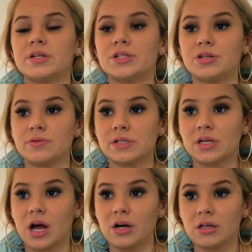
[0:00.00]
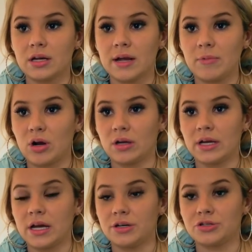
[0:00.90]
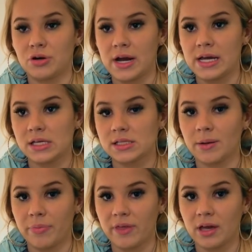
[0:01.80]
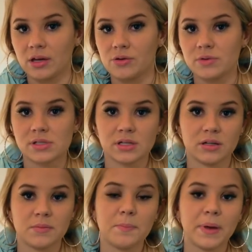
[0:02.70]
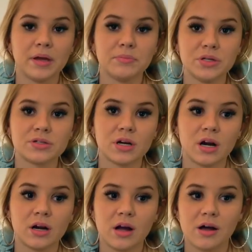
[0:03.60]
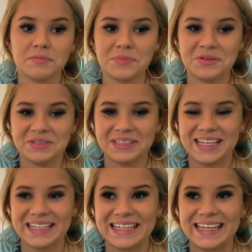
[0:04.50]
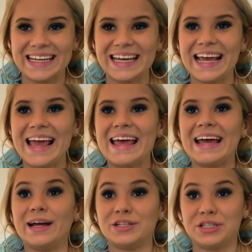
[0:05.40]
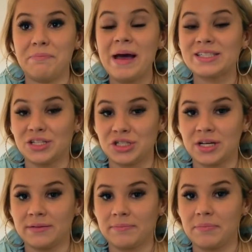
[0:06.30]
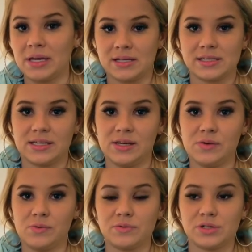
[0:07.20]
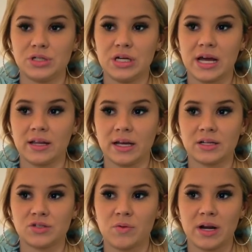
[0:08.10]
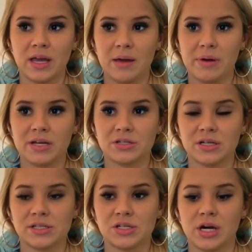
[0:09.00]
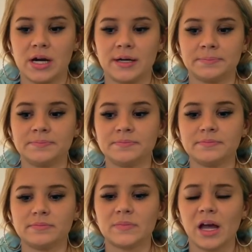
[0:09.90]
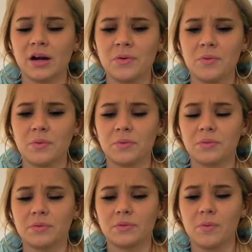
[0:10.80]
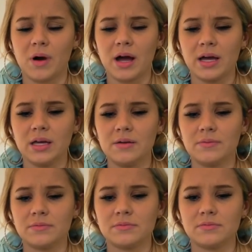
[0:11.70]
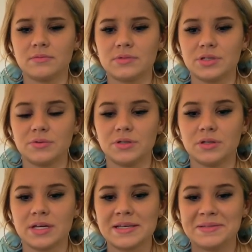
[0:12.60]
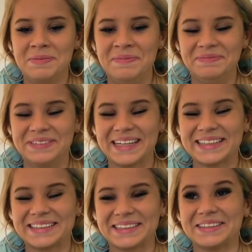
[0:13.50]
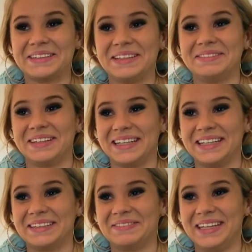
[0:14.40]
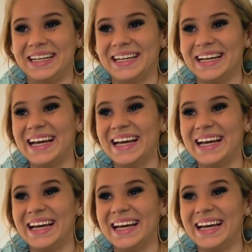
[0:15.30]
She was under the name Curly-Headed Trey something, who was another big muser on Musical.ly, and she messaged him because she had like a 20K page on Instagram. I don't know why she would do this. It's just really funny to me.